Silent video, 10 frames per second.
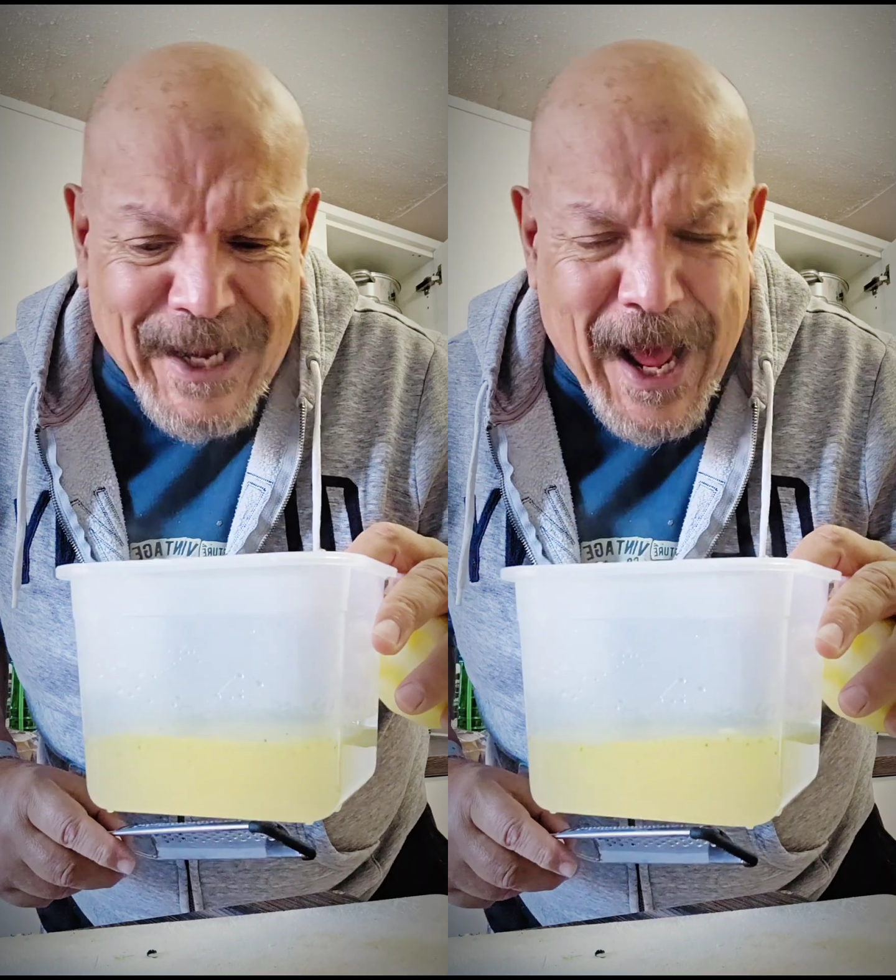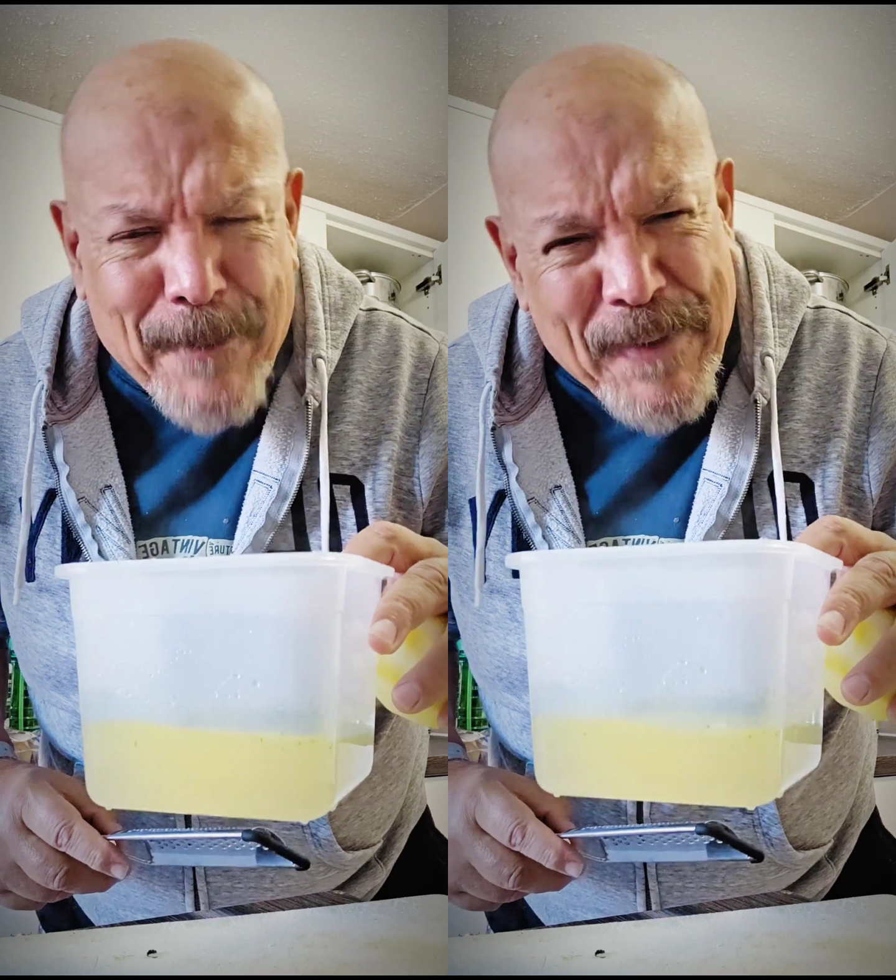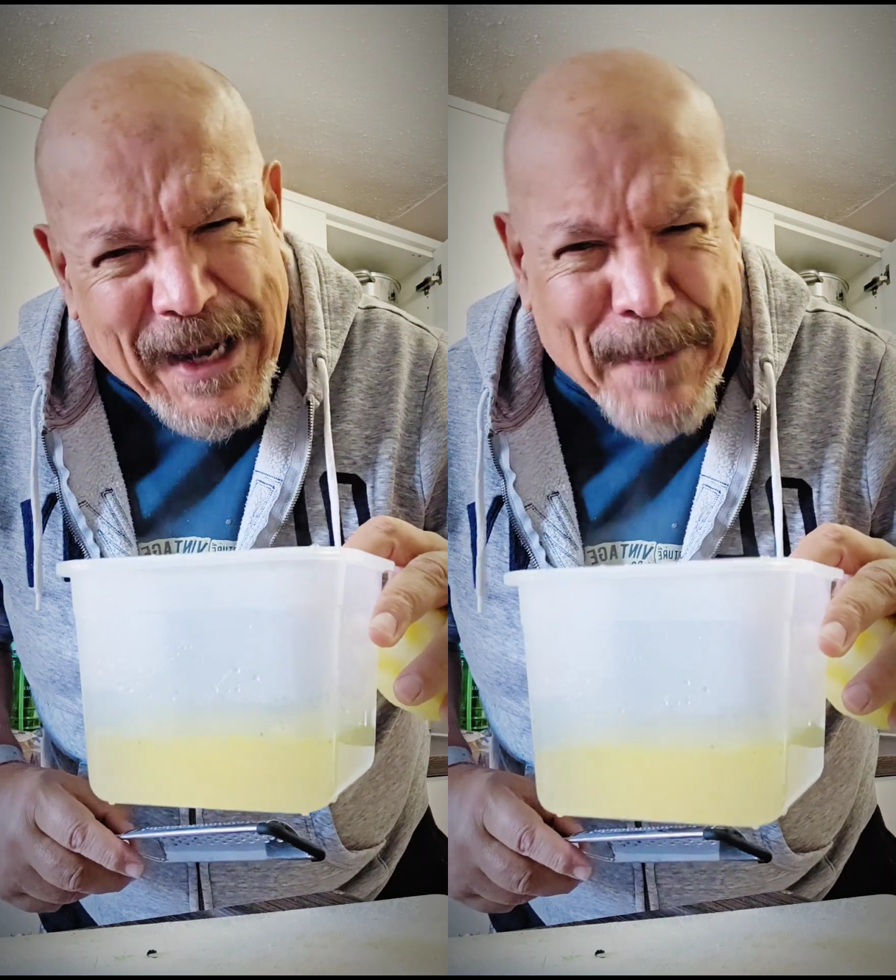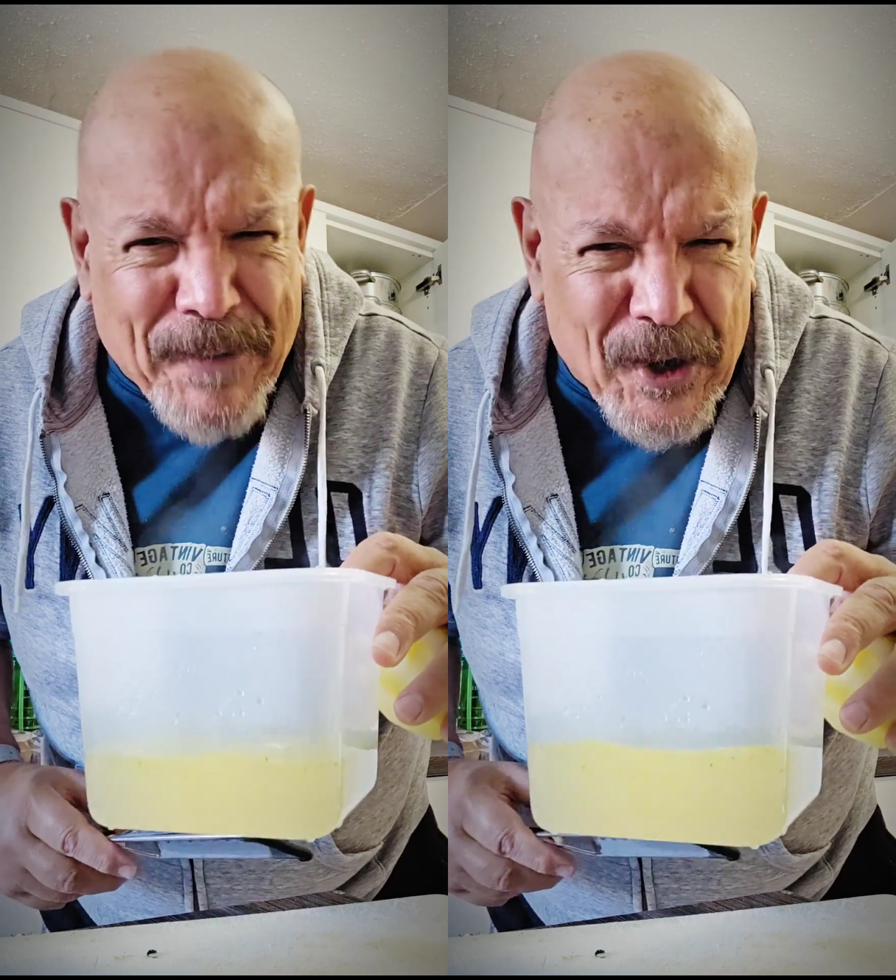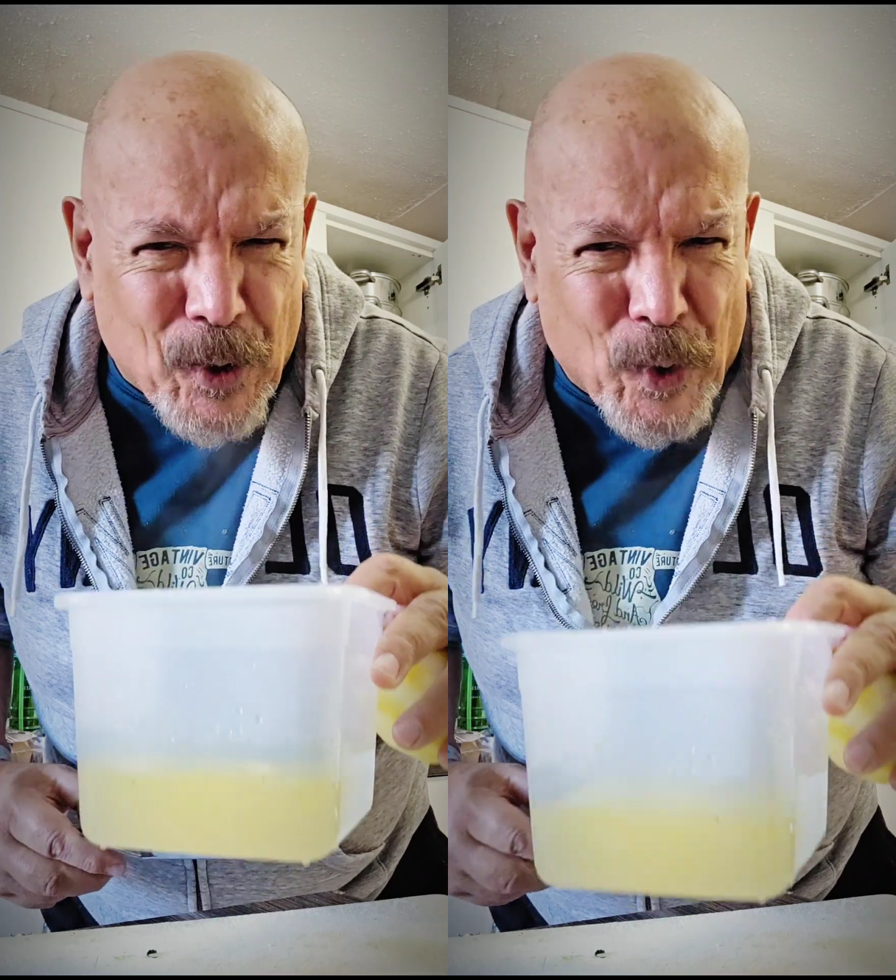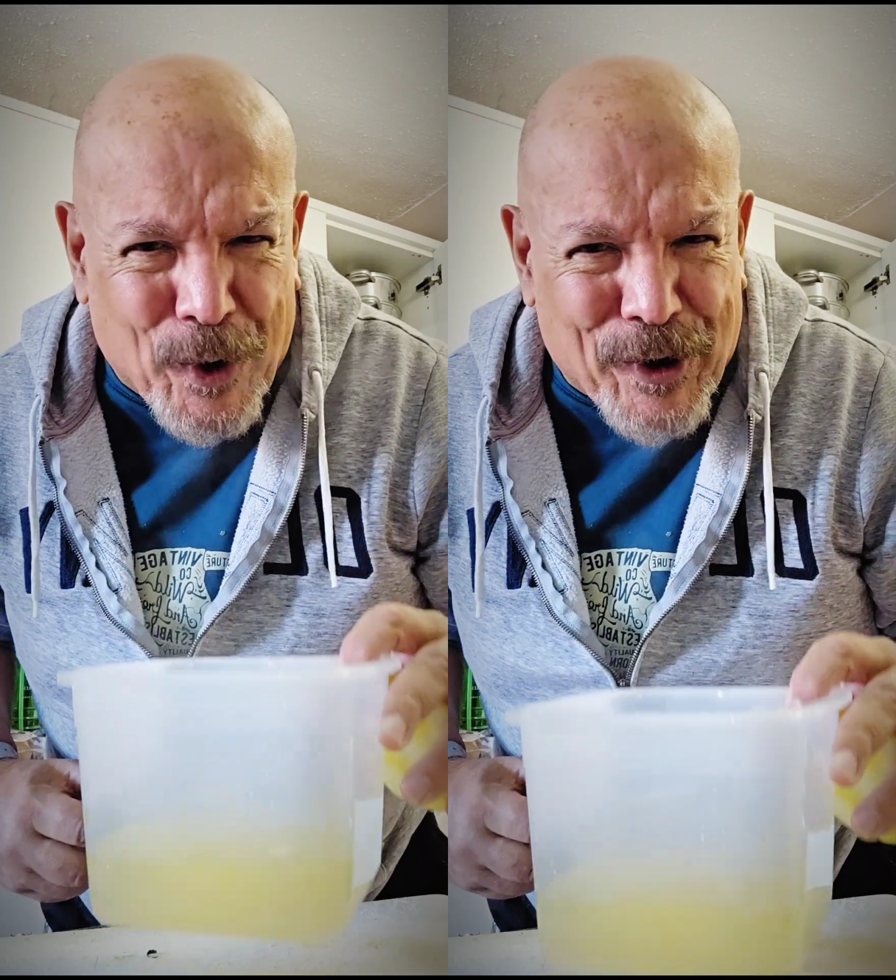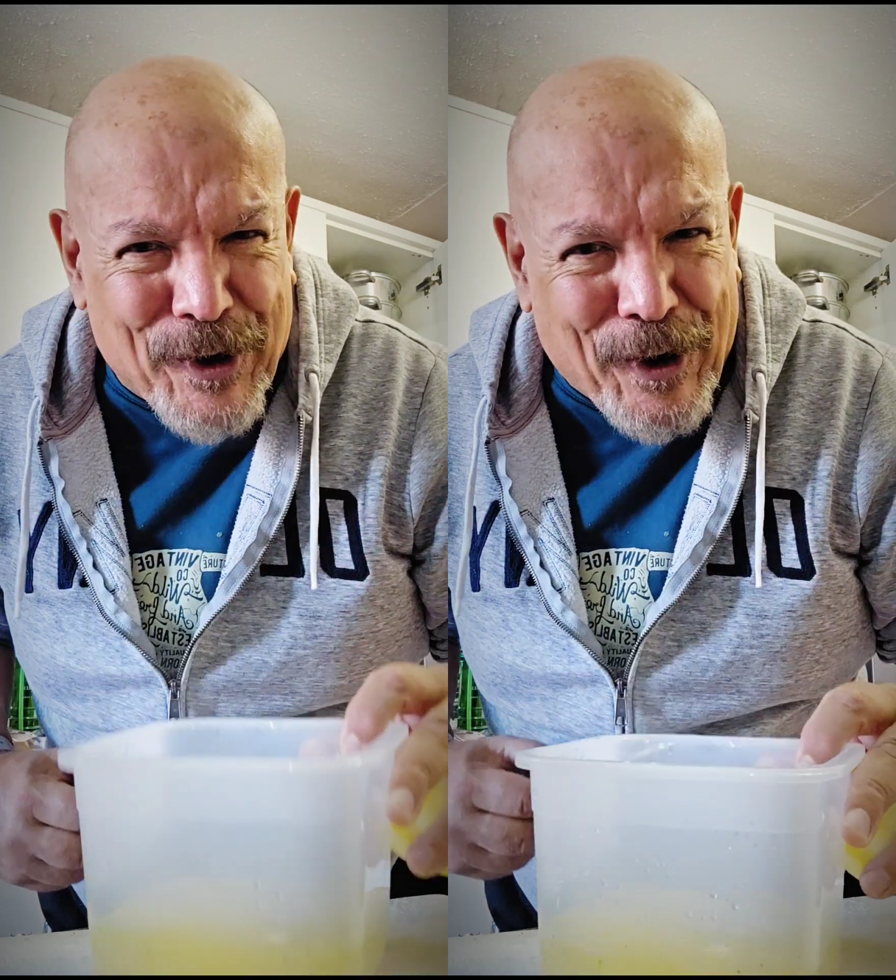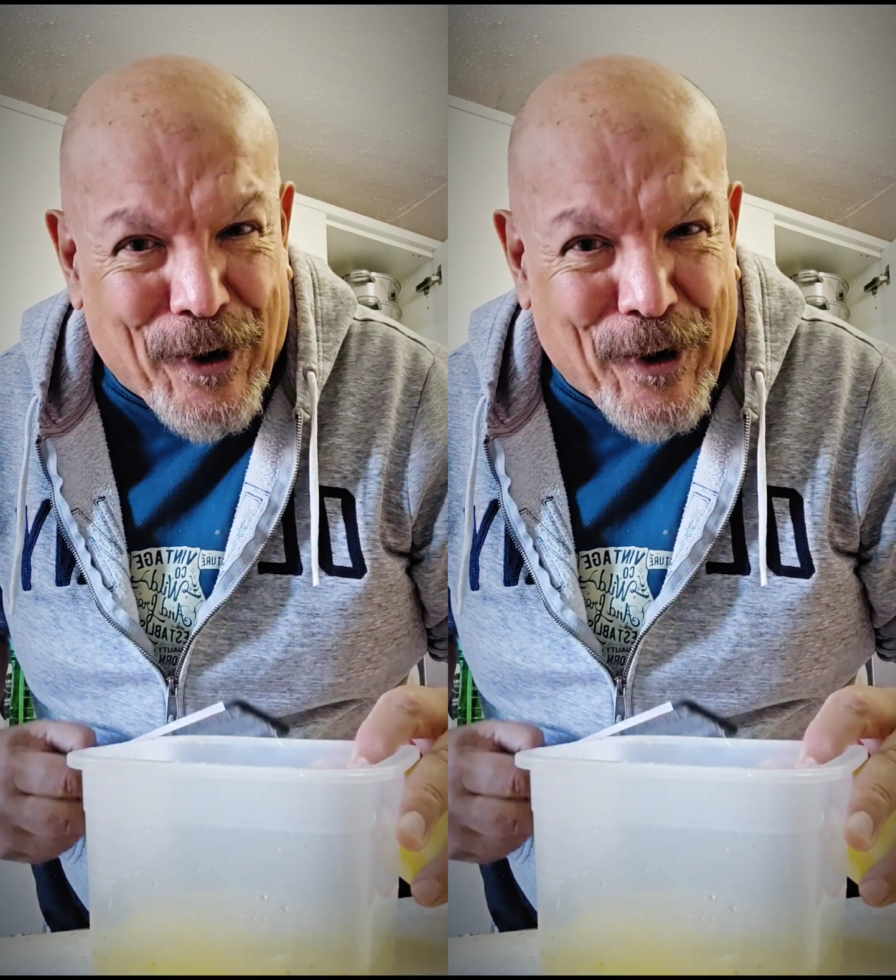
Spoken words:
cup and a quarter